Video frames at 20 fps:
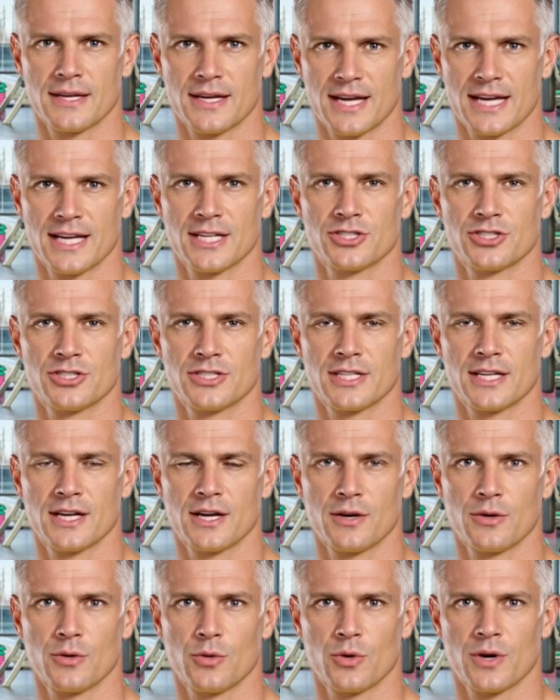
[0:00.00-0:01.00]

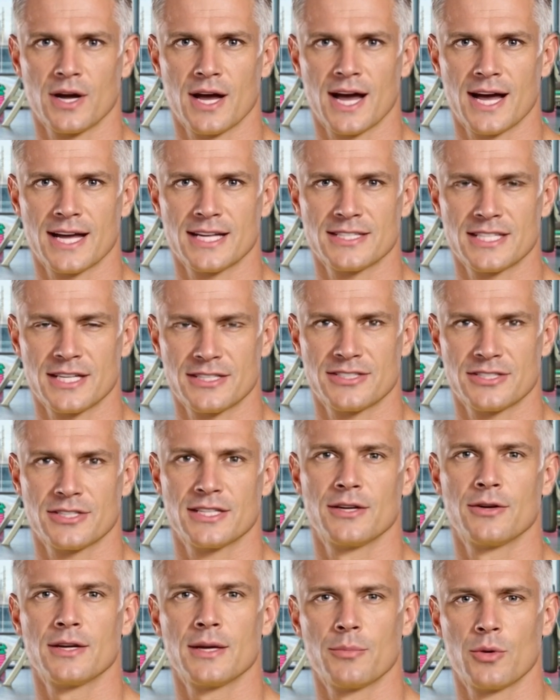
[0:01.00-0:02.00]
HDL, or
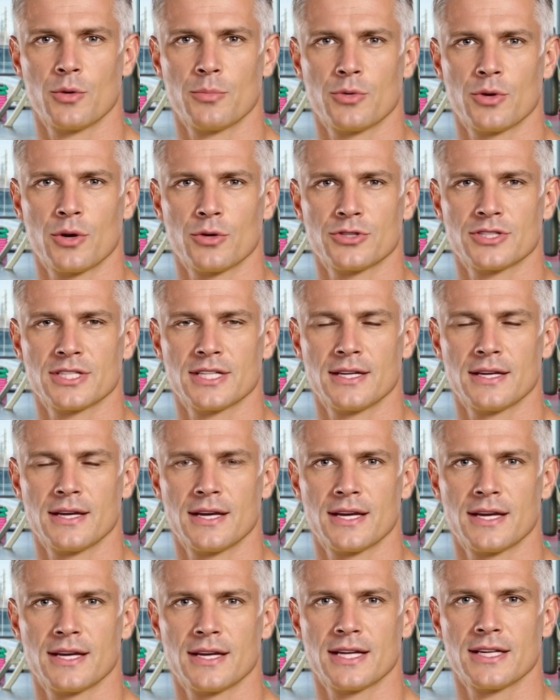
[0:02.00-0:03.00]
high-density lipoprotein,
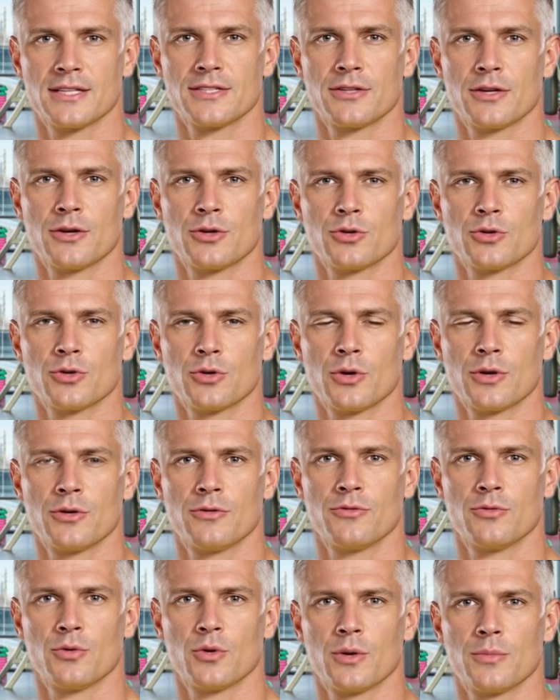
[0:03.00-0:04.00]
is the good
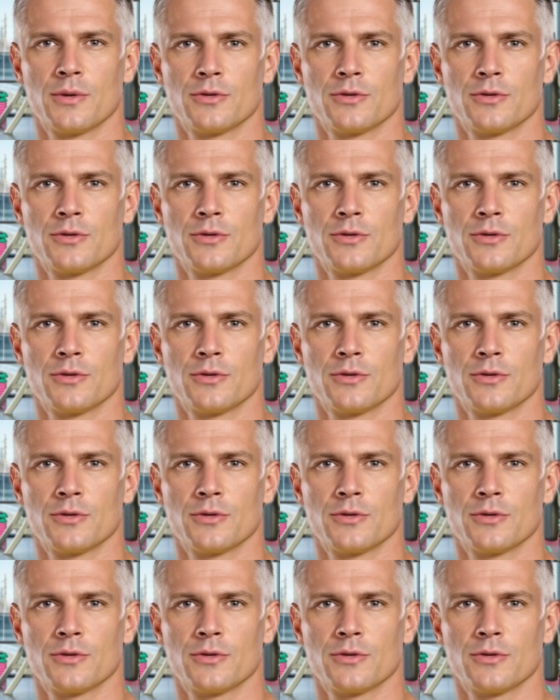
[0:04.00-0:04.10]
form